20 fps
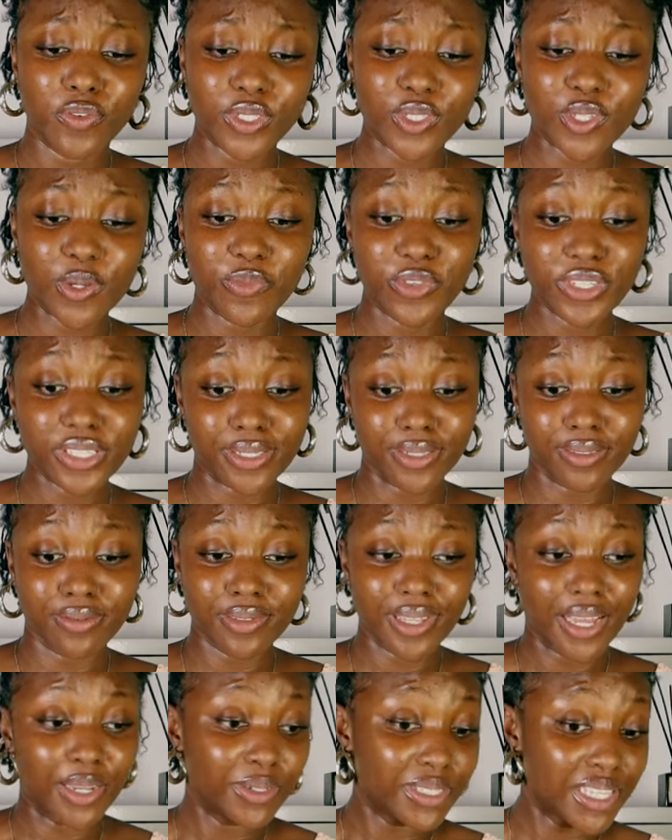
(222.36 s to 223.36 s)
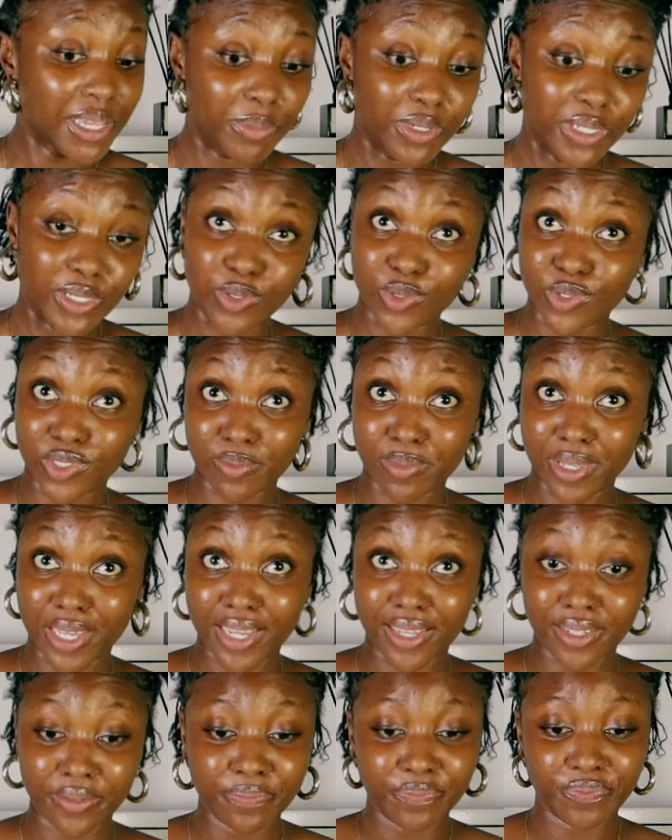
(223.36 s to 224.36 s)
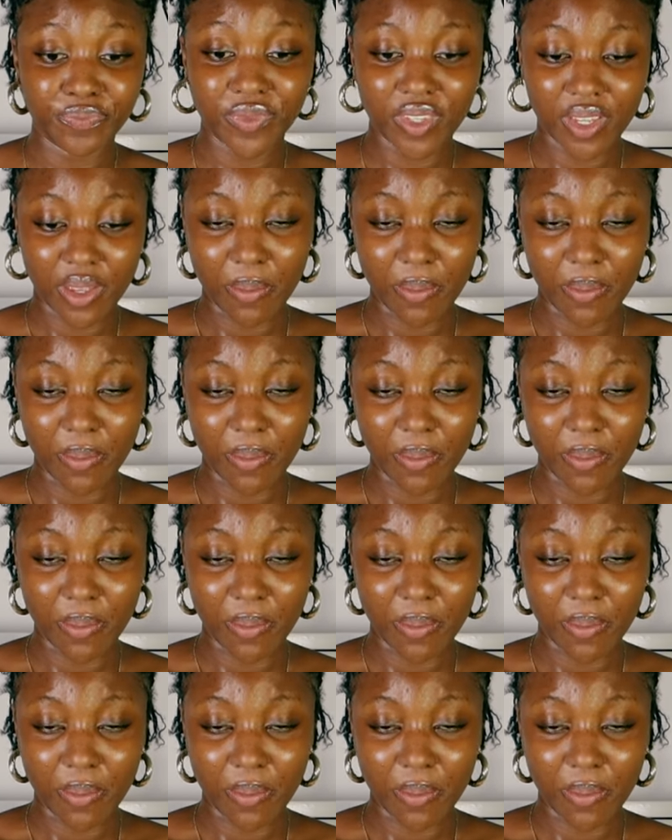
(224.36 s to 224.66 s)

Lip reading: for some reason, I know Sabi eats with me, and